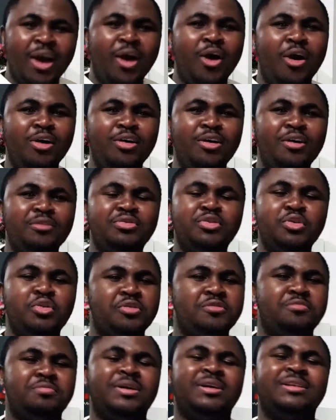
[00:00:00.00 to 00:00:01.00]
all of those.
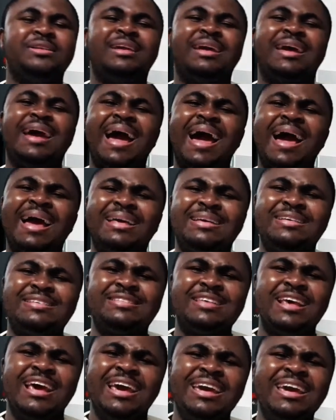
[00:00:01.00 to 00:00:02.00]
But guys,
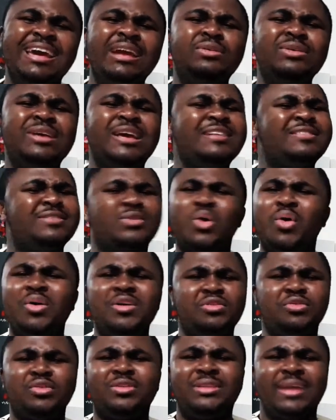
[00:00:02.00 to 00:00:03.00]
it's going
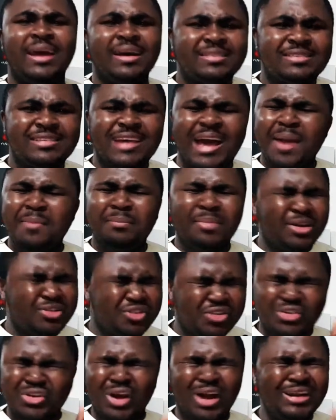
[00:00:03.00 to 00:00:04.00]
to take time, but
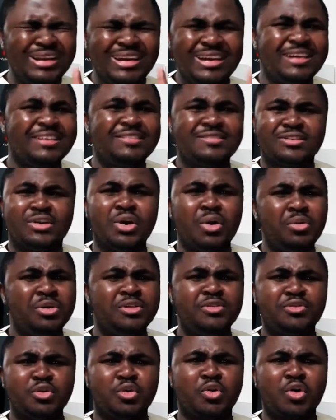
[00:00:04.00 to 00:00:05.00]
surely it's going
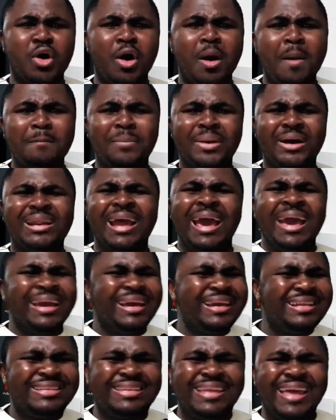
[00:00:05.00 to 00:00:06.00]
to come. But
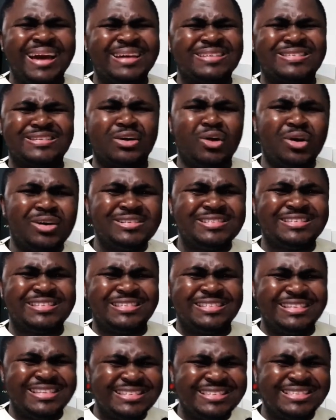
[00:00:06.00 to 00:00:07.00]
it takes
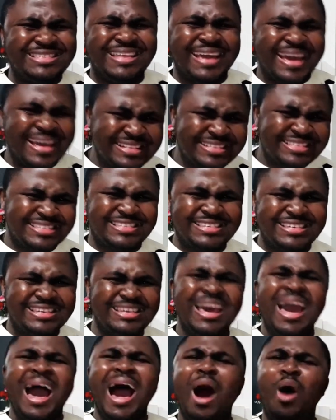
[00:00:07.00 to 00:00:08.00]
consistency.
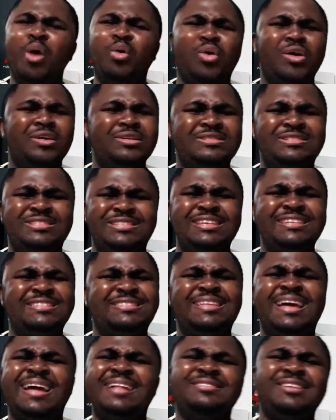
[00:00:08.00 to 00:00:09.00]
How
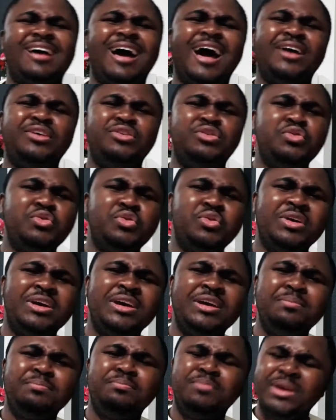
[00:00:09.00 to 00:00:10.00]
consistent are you
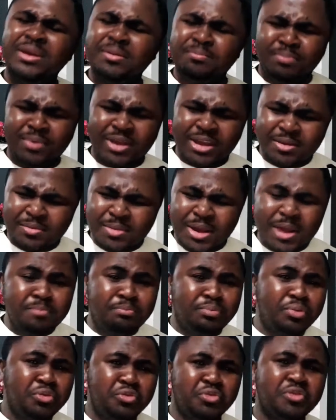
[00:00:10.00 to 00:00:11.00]
in
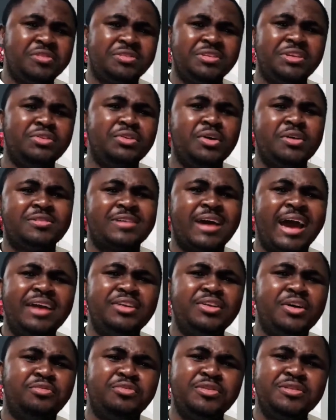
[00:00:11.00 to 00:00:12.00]
producing those kind
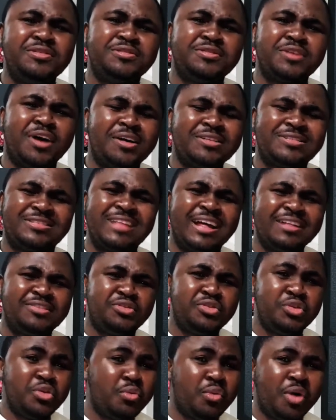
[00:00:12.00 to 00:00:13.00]
of results that
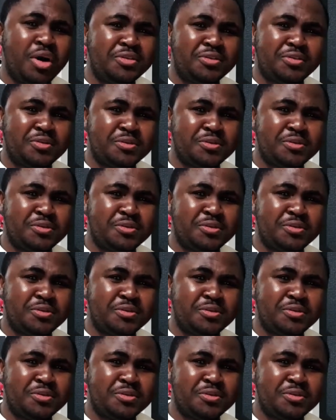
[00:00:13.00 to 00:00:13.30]
you want to